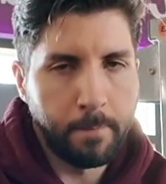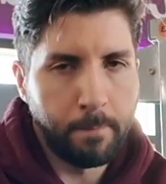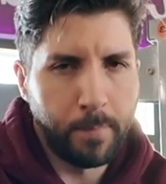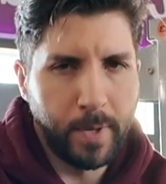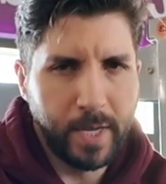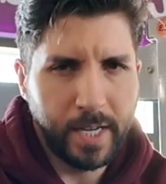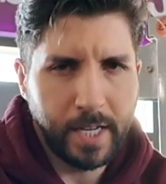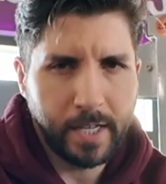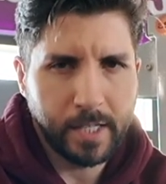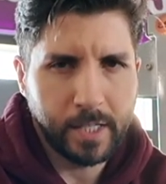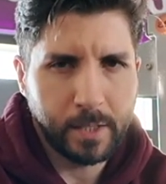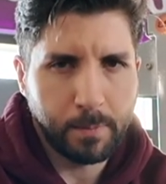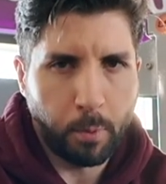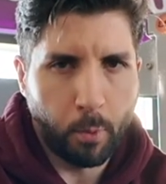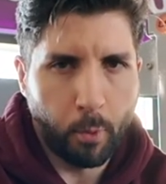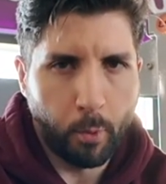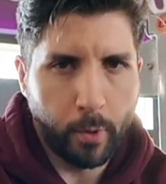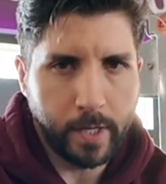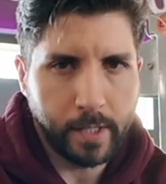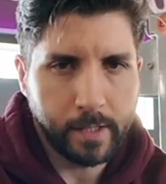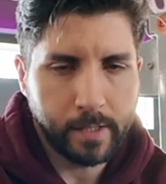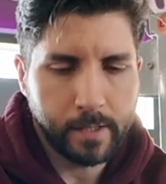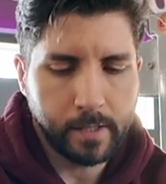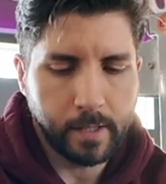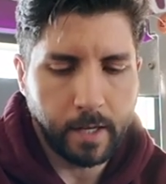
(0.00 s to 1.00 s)
biggest
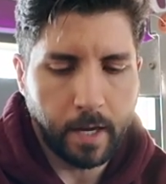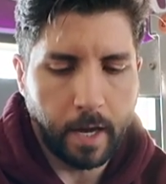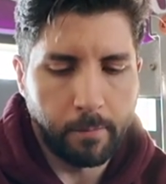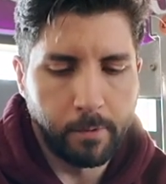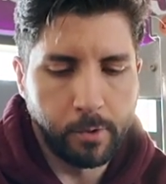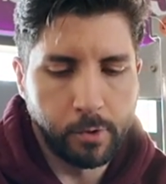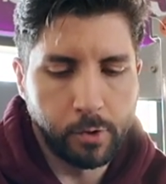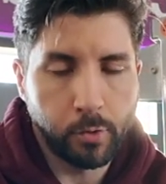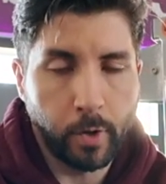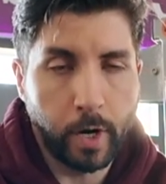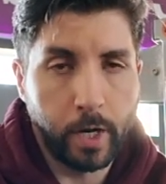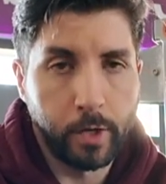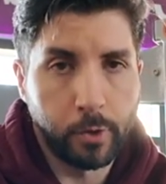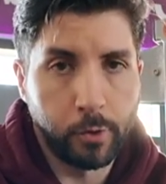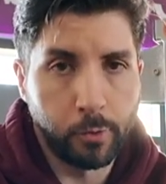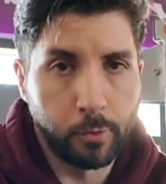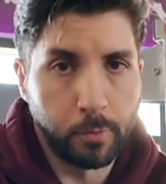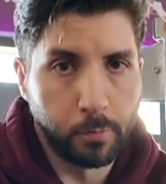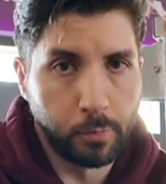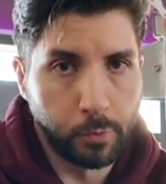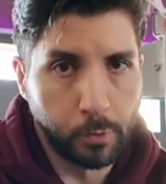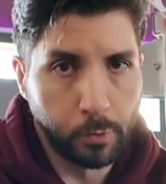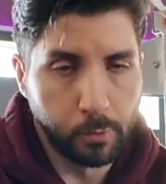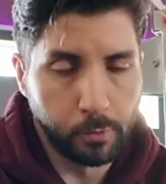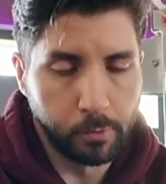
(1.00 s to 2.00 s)
points I've been trying to
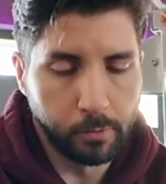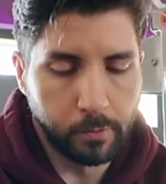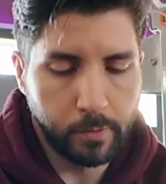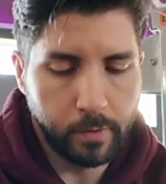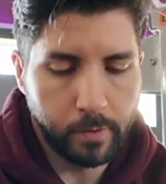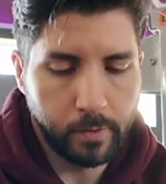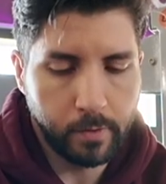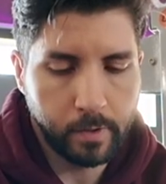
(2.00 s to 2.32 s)
improve.